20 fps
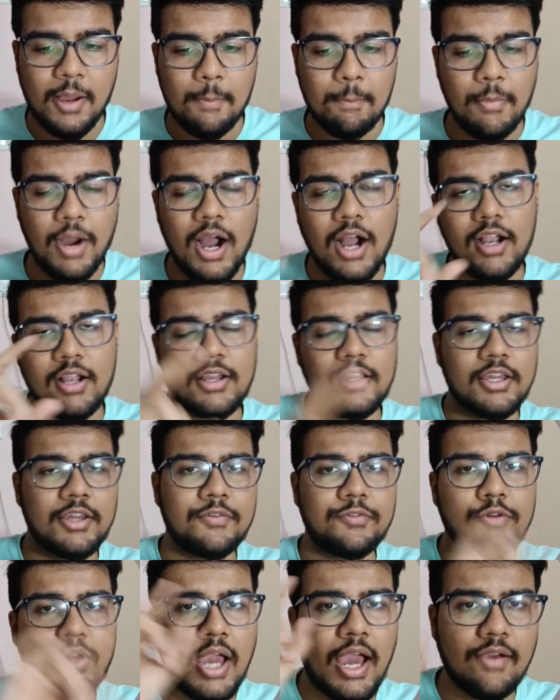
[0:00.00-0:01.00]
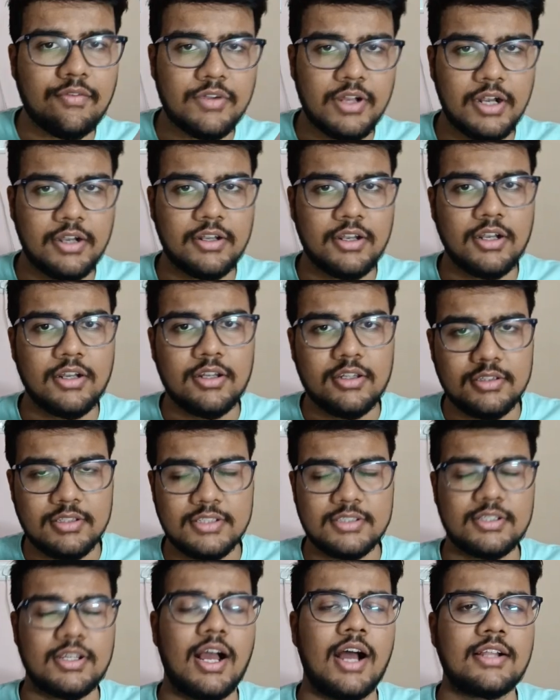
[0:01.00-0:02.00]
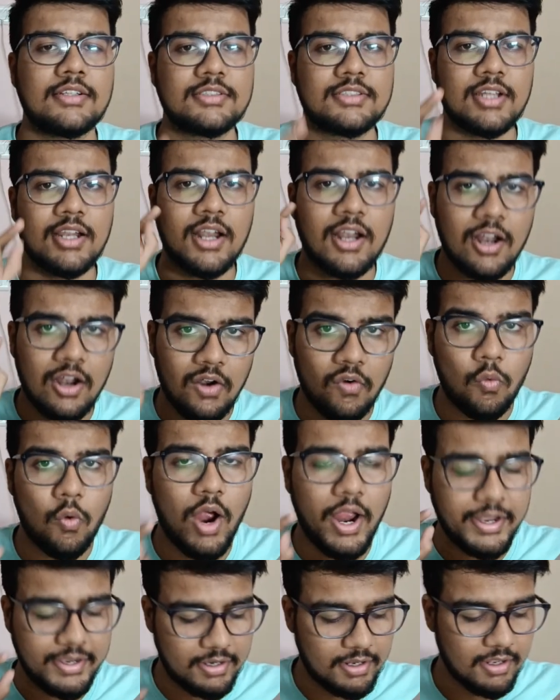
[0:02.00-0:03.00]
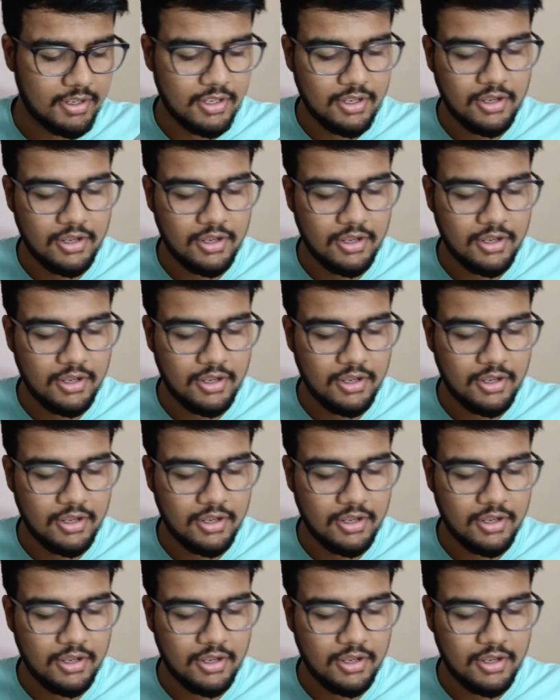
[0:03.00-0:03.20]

Mark if you have corrected this answer right.